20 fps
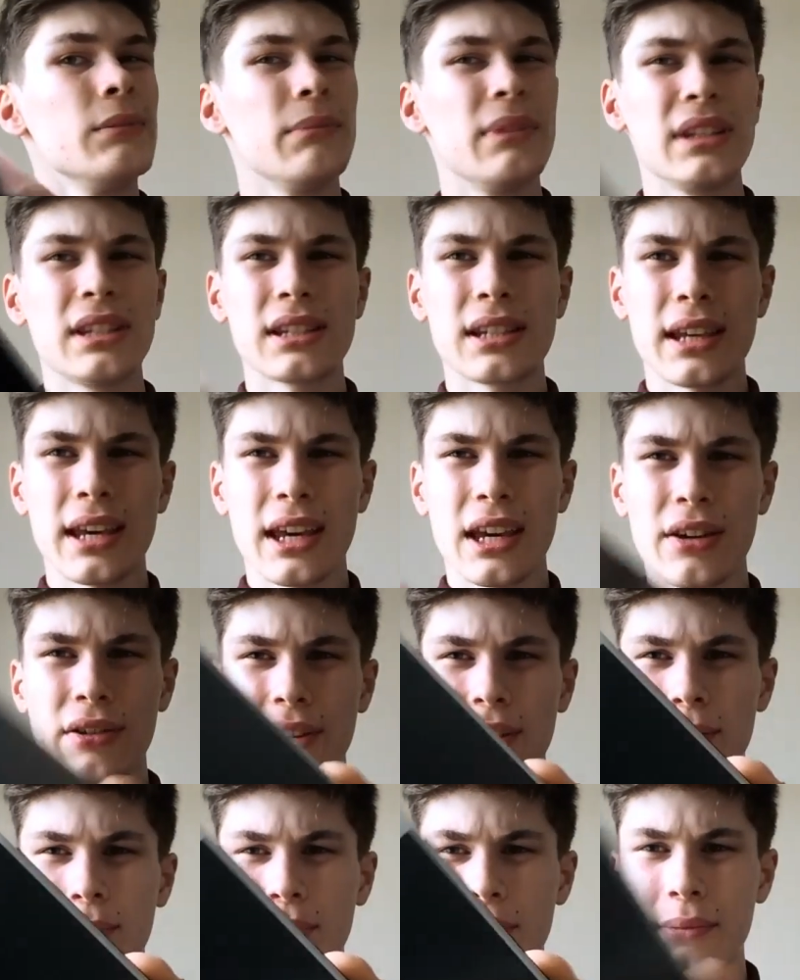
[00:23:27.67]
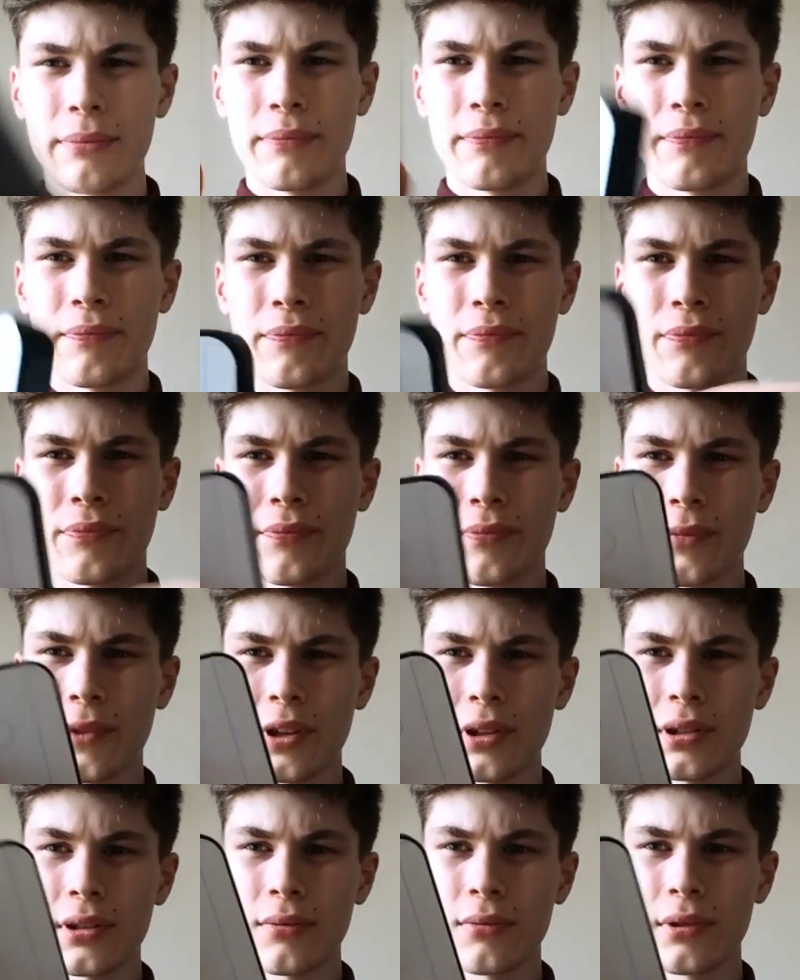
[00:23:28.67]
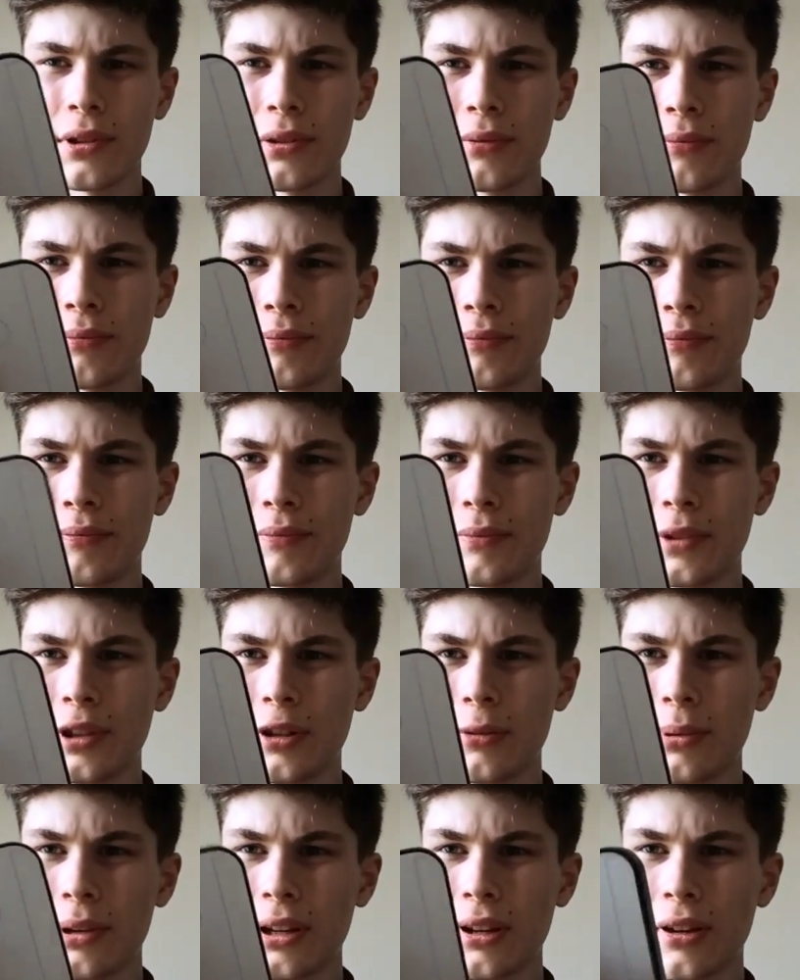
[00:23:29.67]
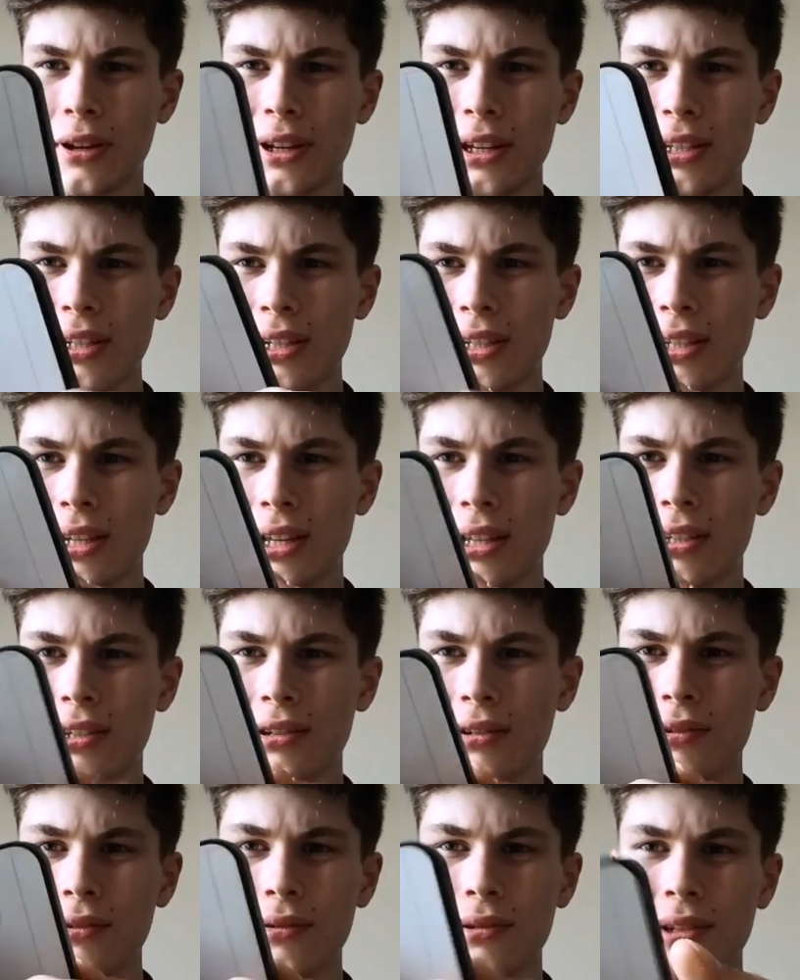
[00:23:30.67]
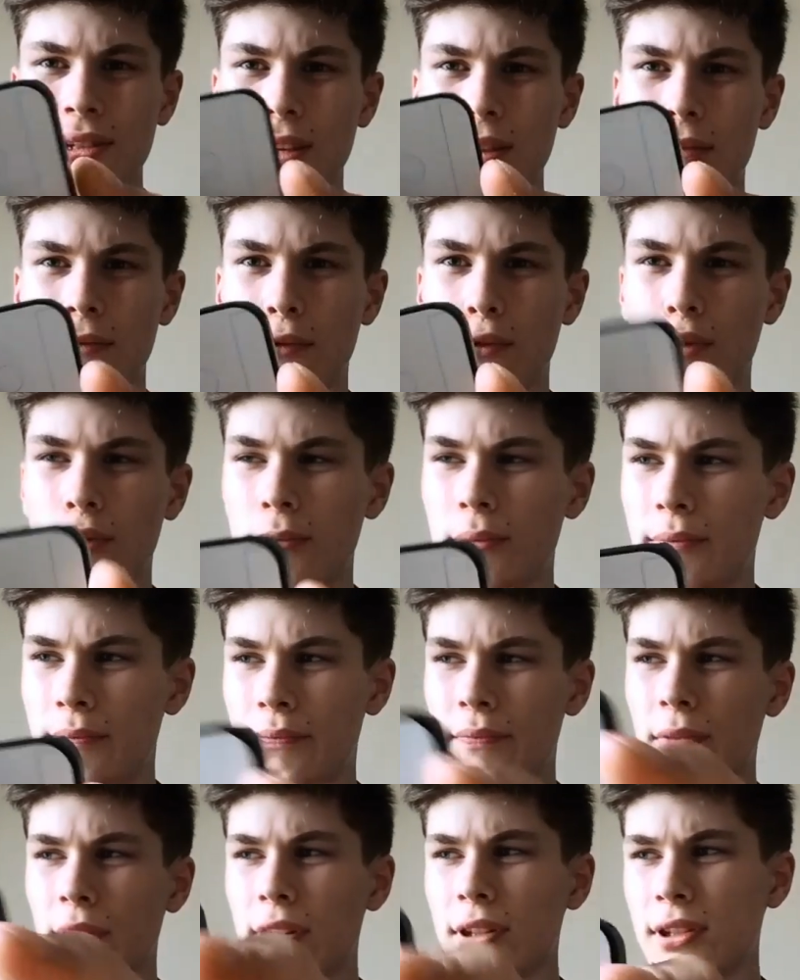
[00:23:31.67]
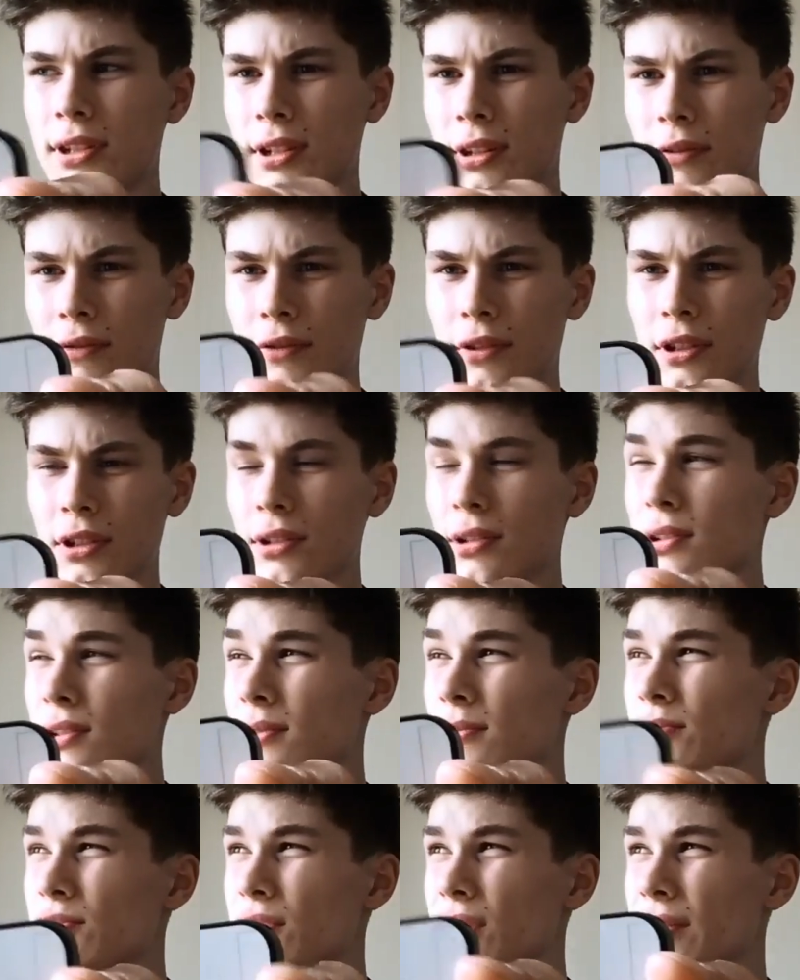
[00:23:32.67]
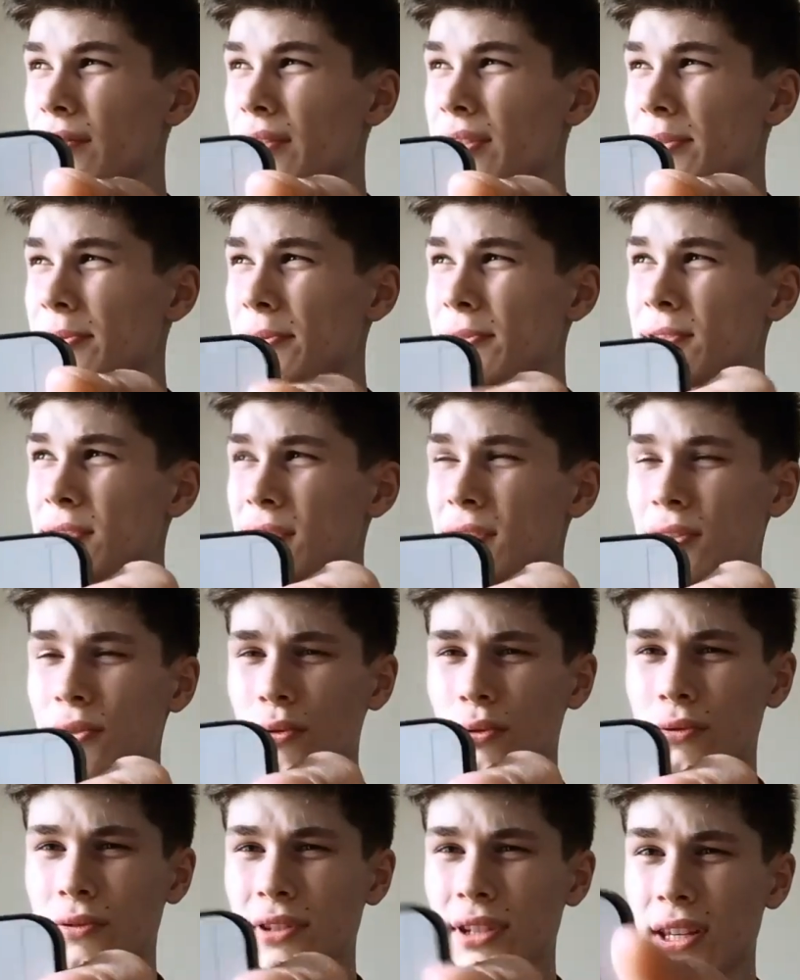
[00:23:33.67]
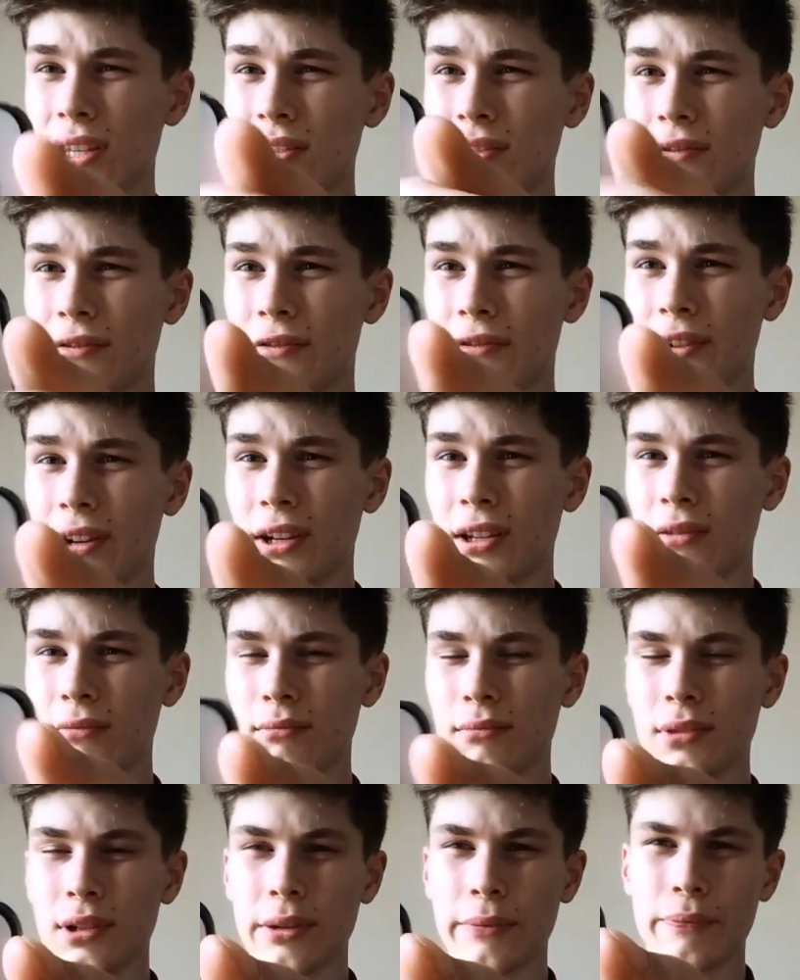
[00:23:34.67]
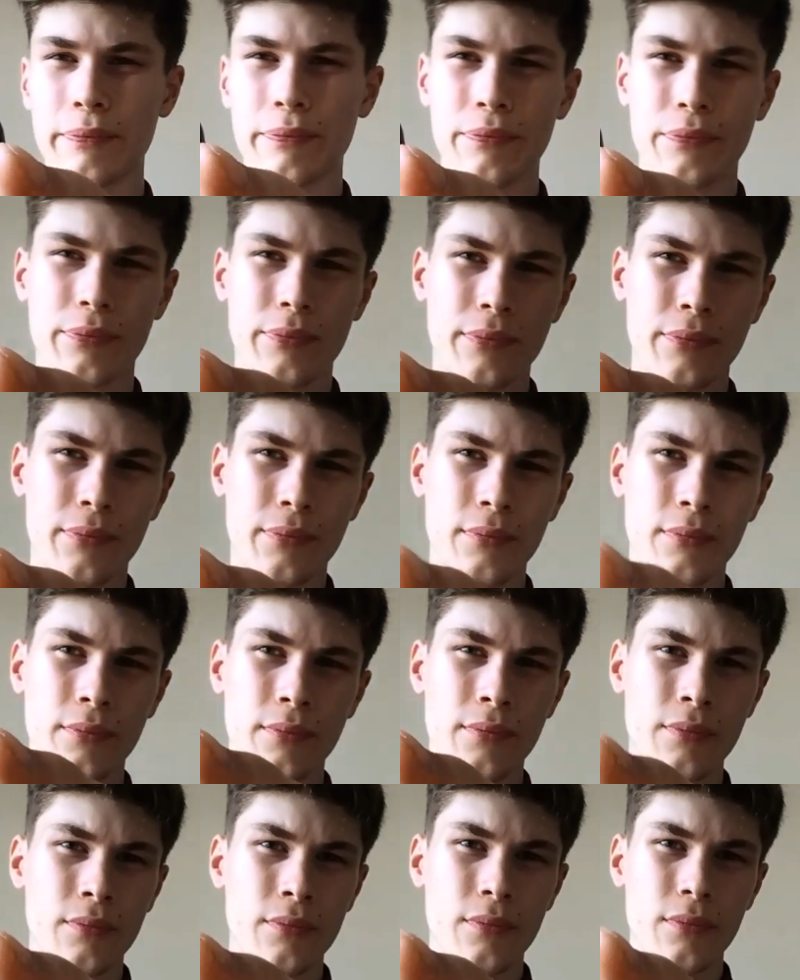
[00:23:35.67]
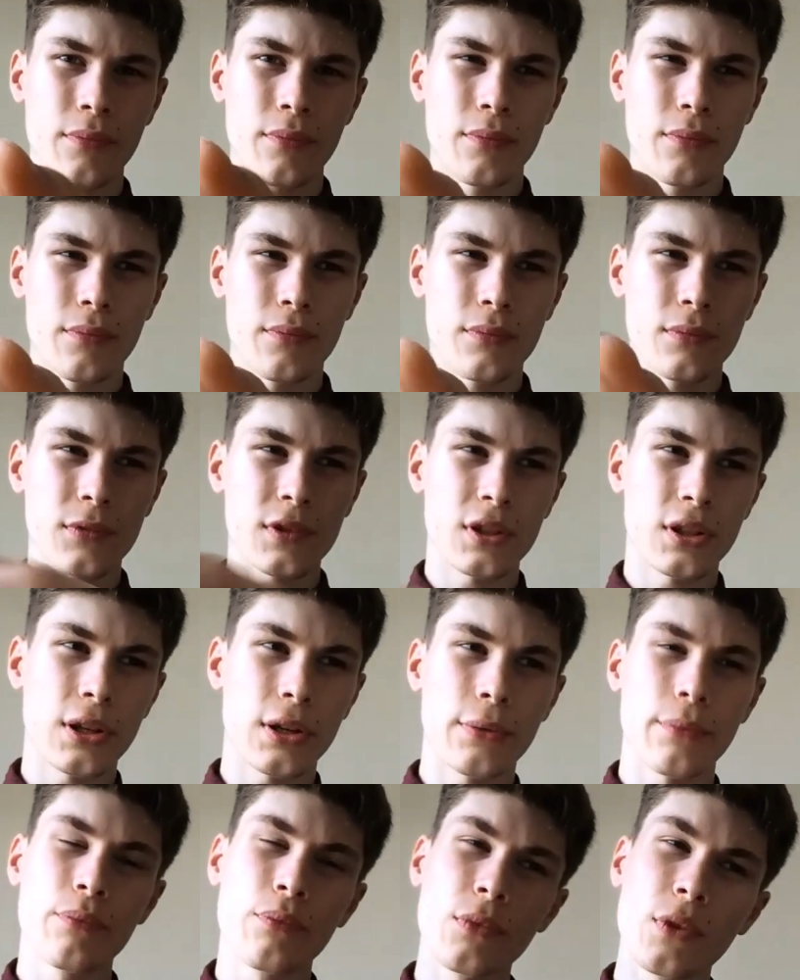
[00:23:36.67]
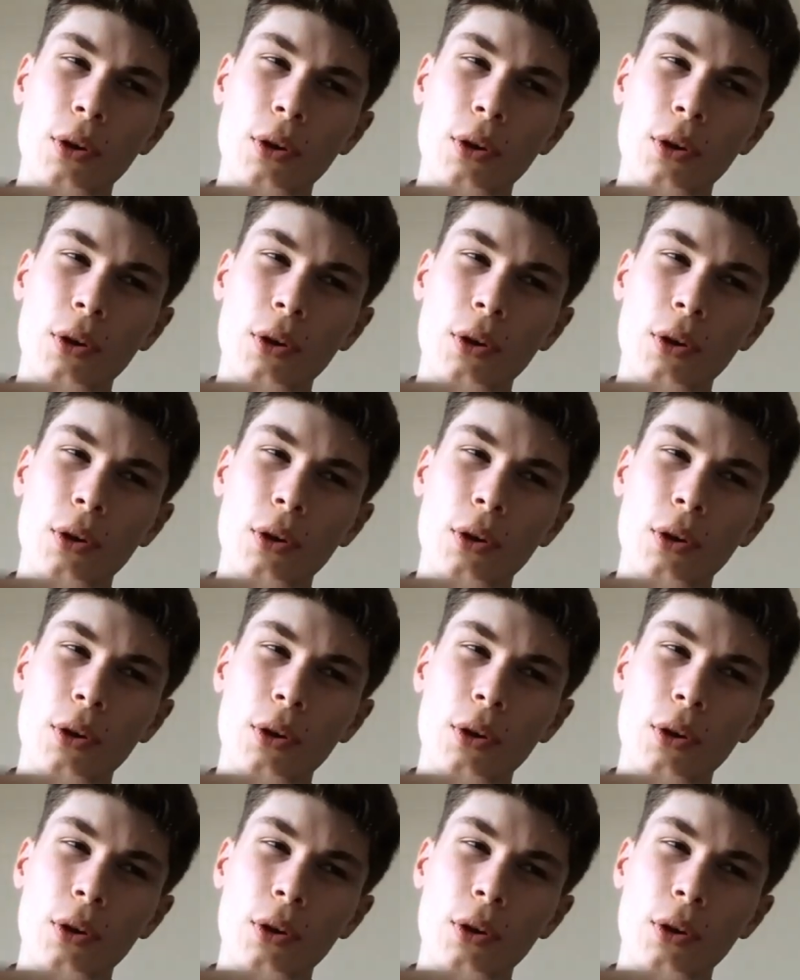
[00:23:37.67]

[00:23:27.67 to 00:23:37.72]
bit scary, but I don't know. It'll be a lot easier to get to sixth form and stuff just because I'm driving. I suppose it's a sort of sense of freedom, but I don't know.